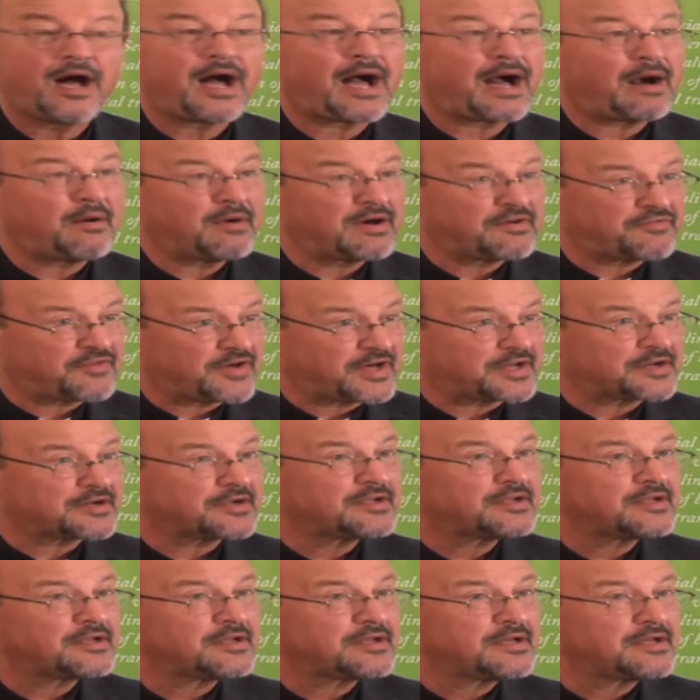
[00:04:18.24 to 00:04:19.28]
however,
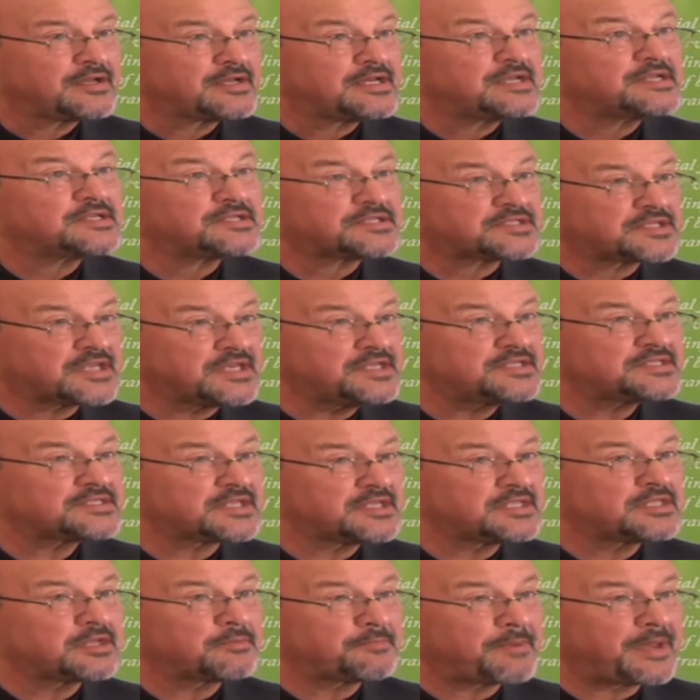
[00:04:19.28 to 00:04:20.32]
since
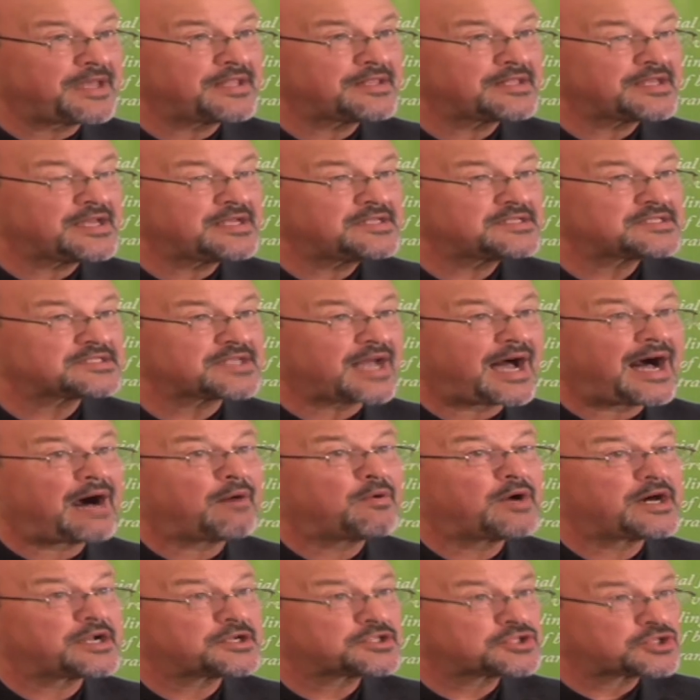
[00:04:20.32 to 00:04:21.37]
independence,
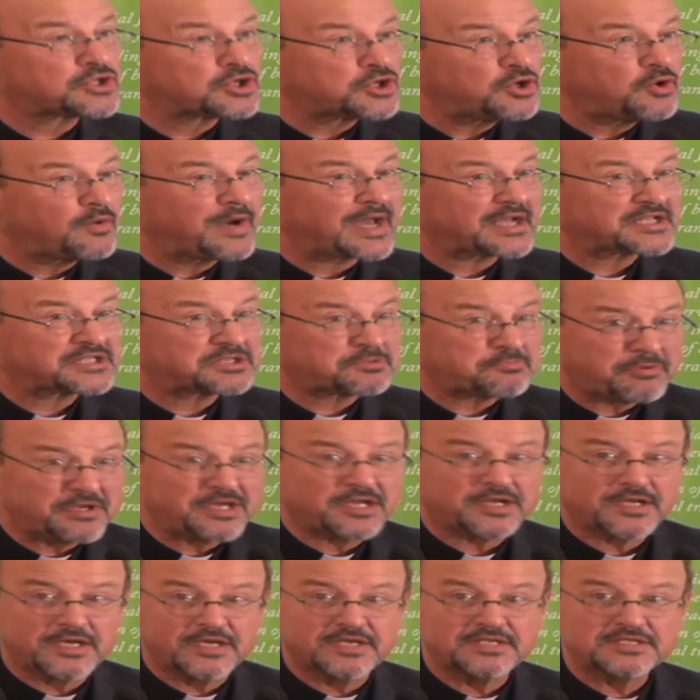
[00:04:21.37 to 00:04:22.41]
our true
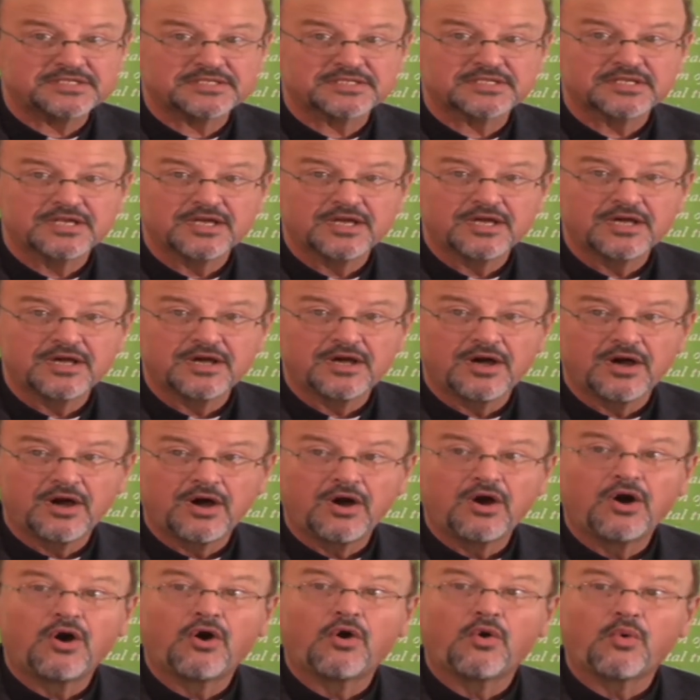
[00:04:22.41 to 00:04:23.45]
experience
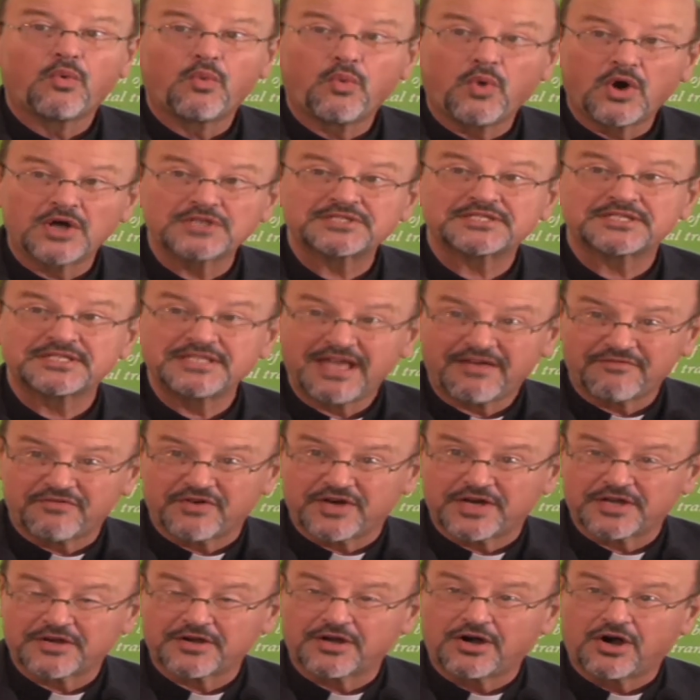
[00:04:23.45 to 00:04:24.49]
was
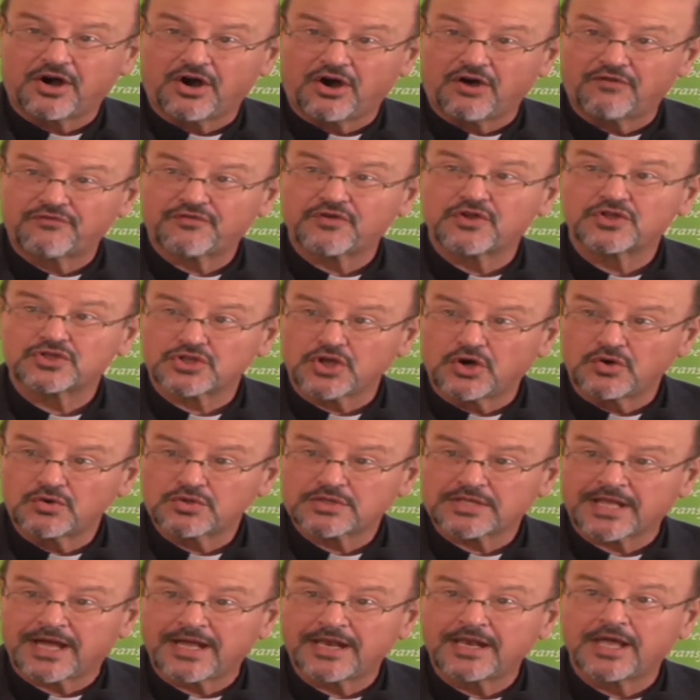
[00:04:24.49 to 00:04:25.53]
never of
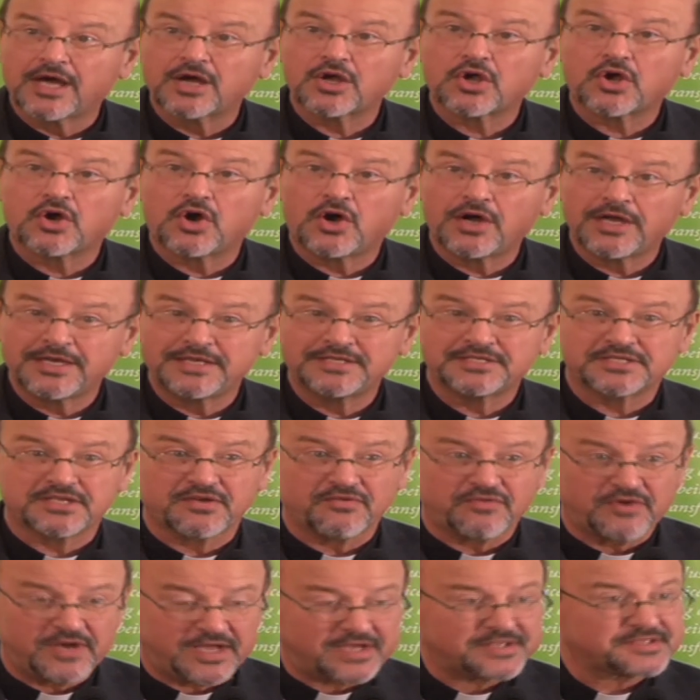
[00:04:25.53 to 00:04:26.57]
total
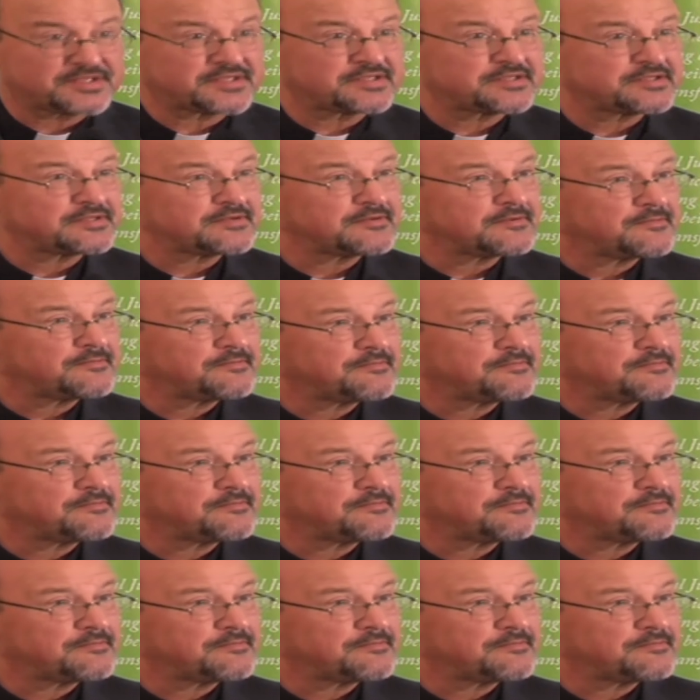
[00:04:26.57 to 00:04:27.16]
cohesiveness.